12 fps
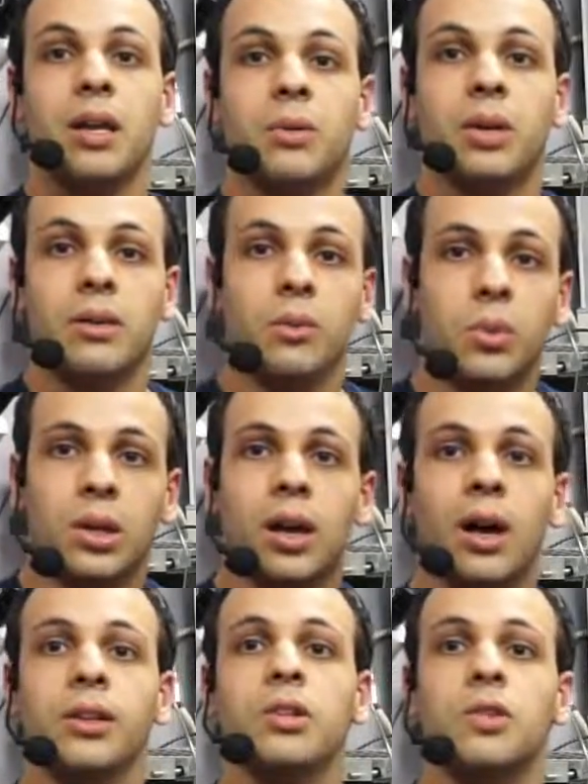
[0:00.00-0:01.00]
Uh, anyway,
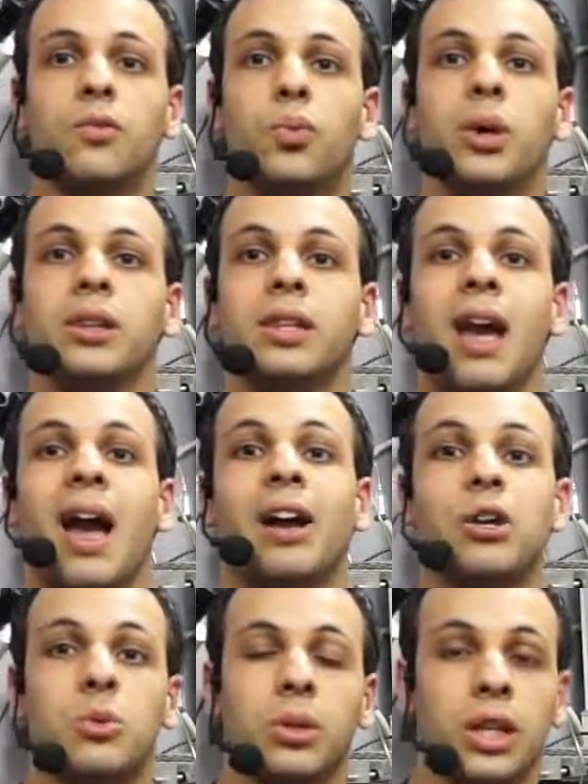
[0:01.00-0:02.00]
regardless of what the
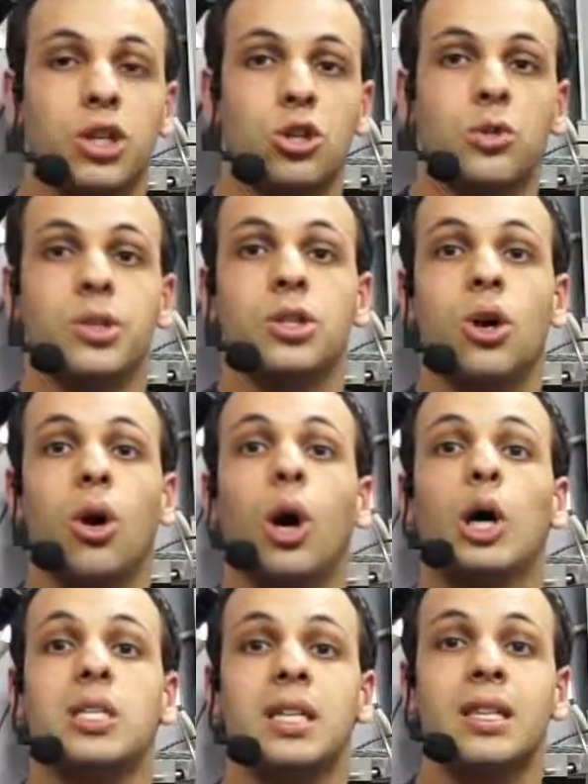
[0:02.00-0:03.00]
actual issue is
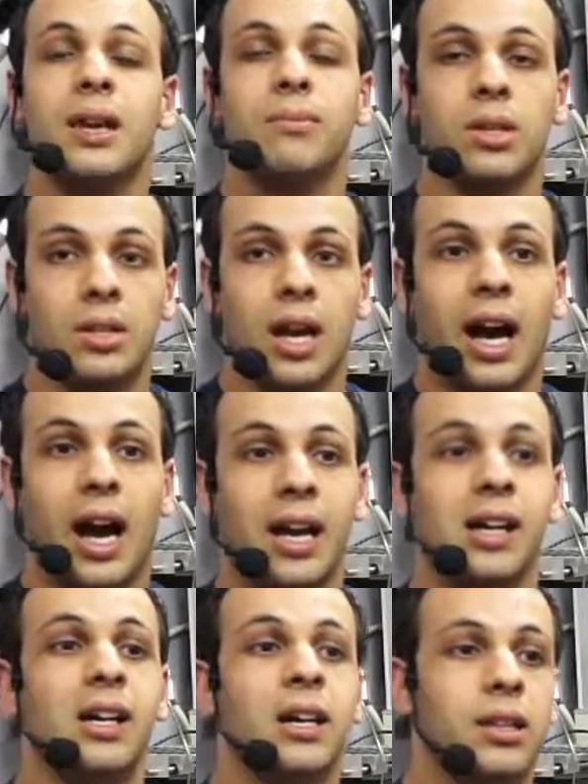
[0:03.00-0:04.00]
causing them to
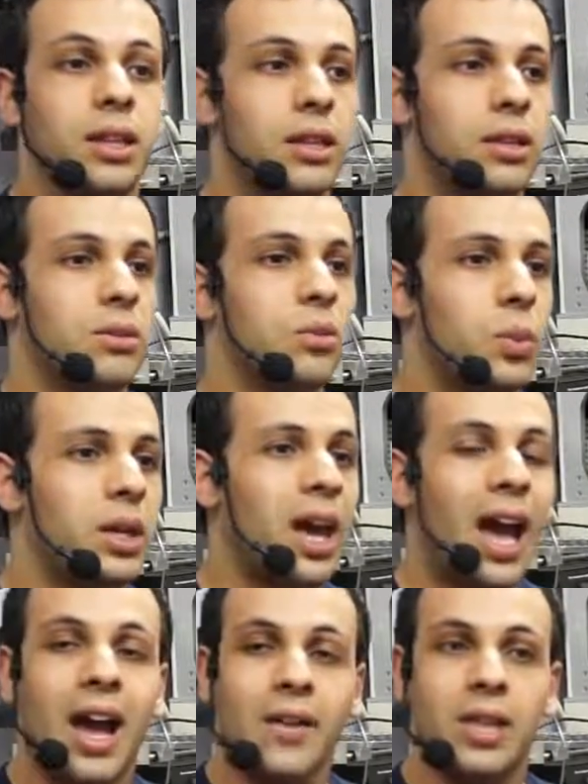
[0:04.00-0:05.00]
die,
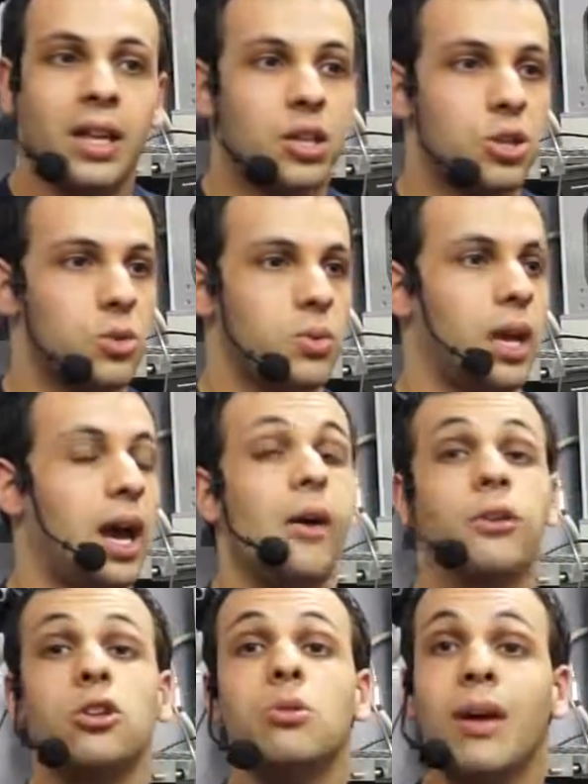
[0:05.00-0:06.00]
we have that issue
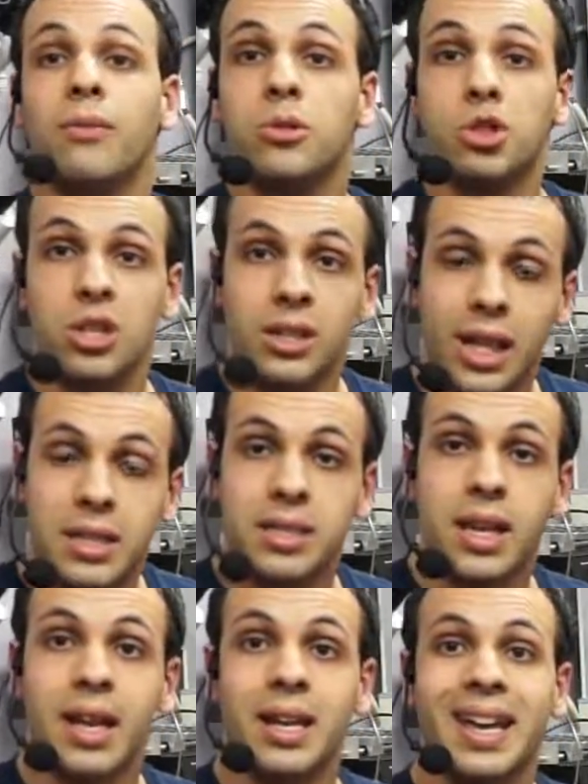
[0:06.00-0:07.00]
now. You have a machine
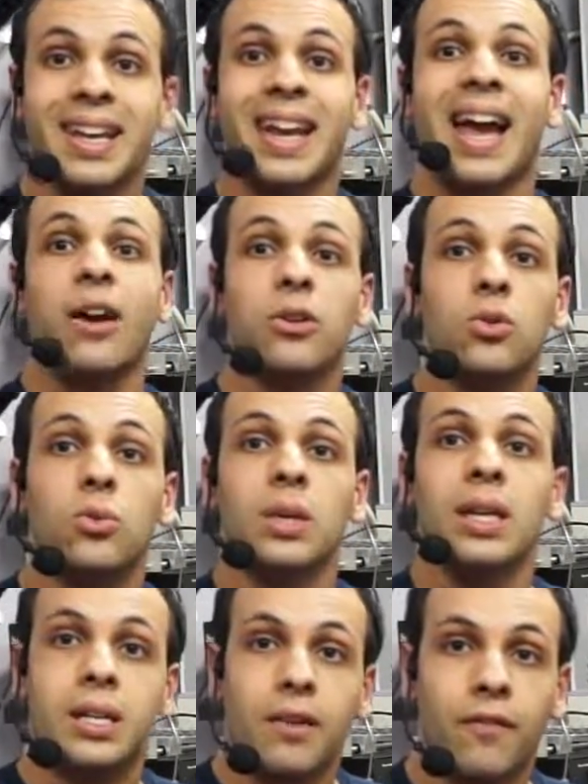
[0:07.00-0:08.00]
that's dead, and now you
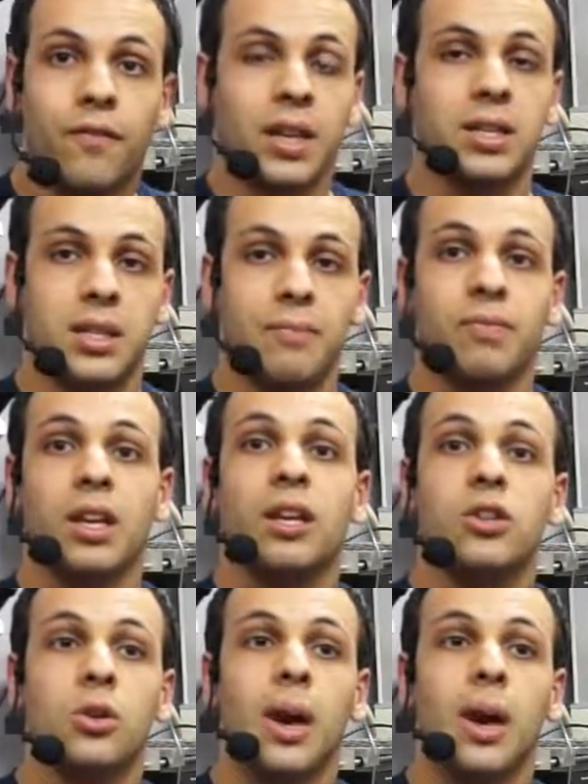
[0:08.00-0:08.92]
need to fix it.